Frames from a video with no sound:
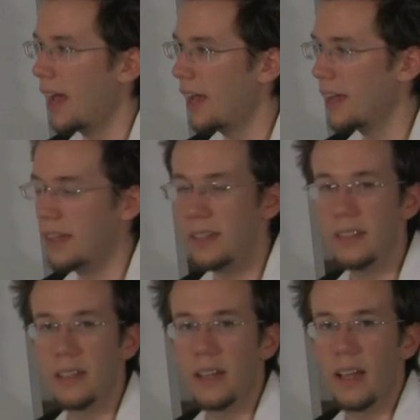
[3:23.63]

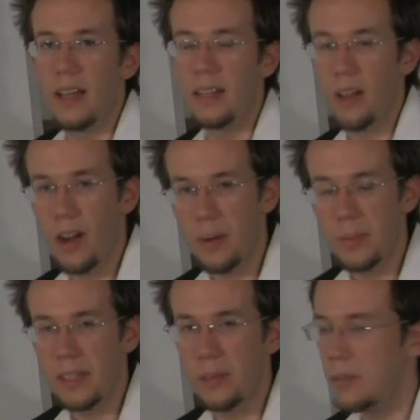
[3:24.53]
And in
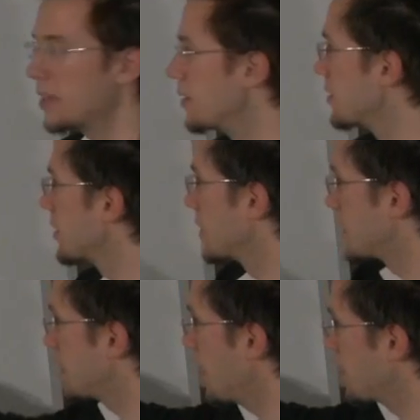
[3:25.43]
harmony, we use the
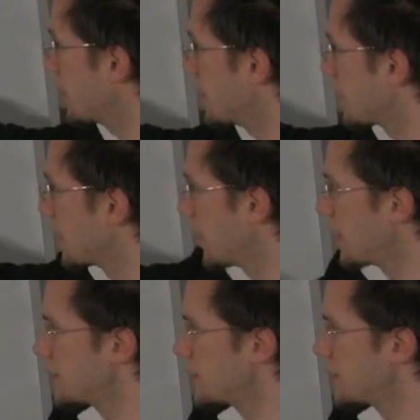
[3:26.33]
seventh